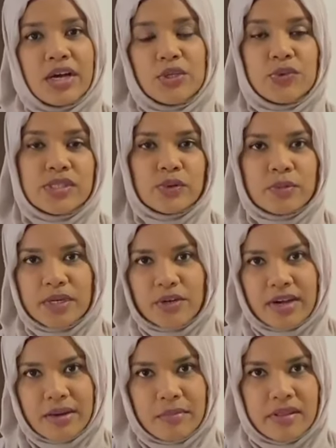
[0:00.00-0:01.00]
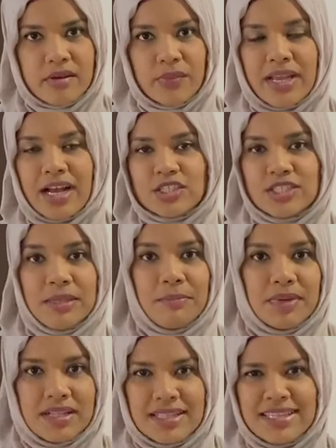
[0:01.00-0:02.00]
using with my grandmother, where you actually
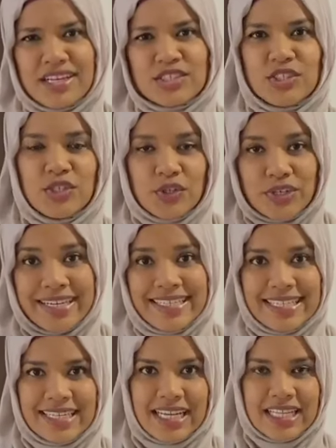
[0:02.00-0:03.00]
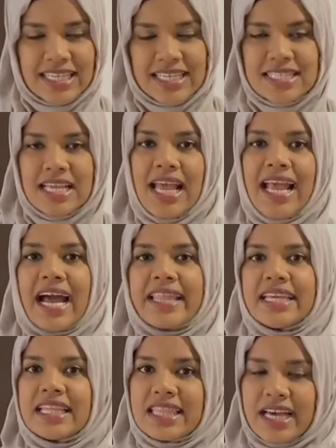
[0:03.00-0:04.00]
mill and you actually grind it like this. I
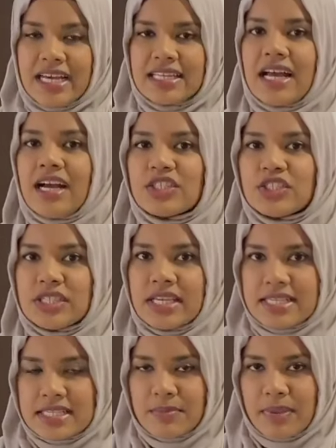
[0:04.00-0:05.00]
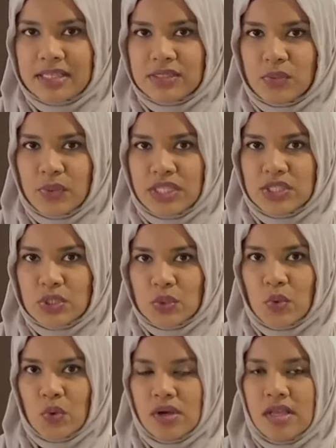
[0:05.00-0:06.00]
think that actually is a better way to
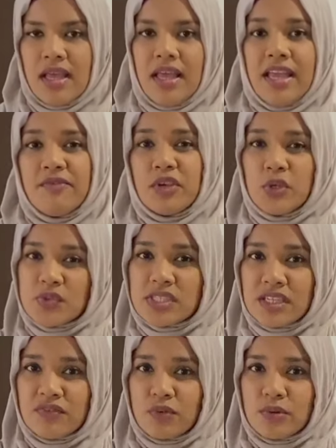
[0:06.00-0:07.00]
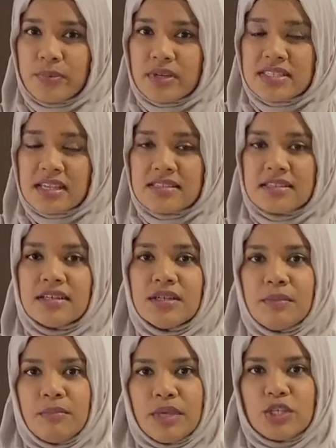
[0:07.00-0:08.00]
go. If you're using a food processor,
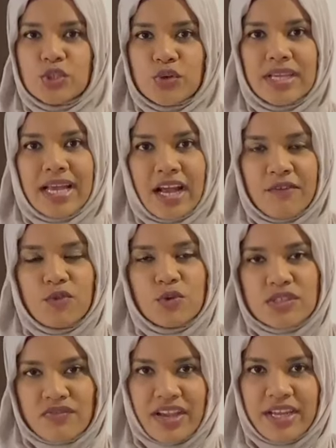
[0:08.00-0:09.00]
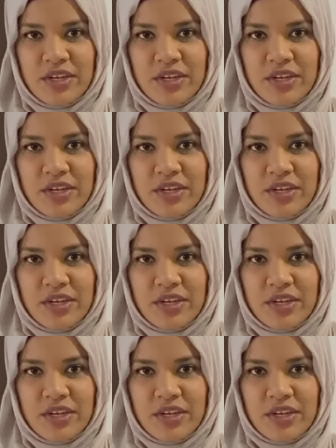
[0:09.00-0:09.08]
make sure you have those fine